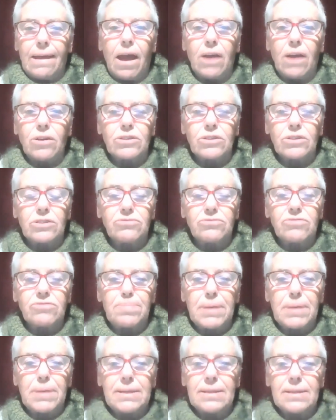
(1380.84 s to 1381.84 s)
I could
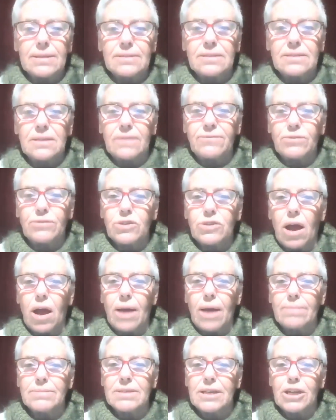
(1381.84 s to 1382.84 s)
repeat this several
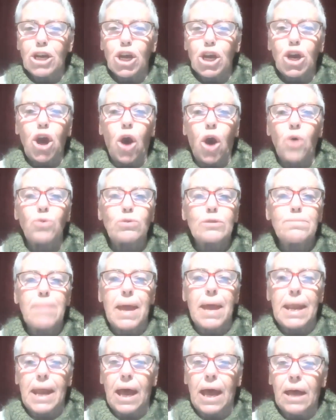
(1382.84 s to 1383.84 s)
times in a cult
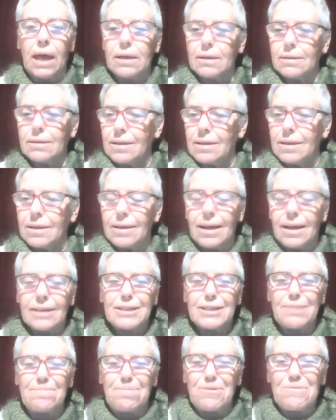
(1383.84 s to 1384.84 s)
manner, a
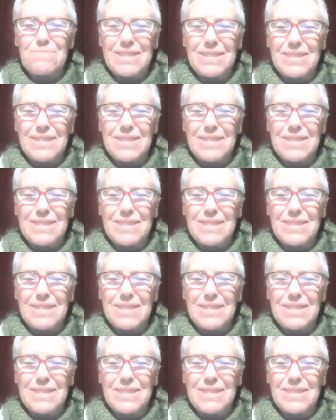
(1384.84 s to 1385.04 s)
simple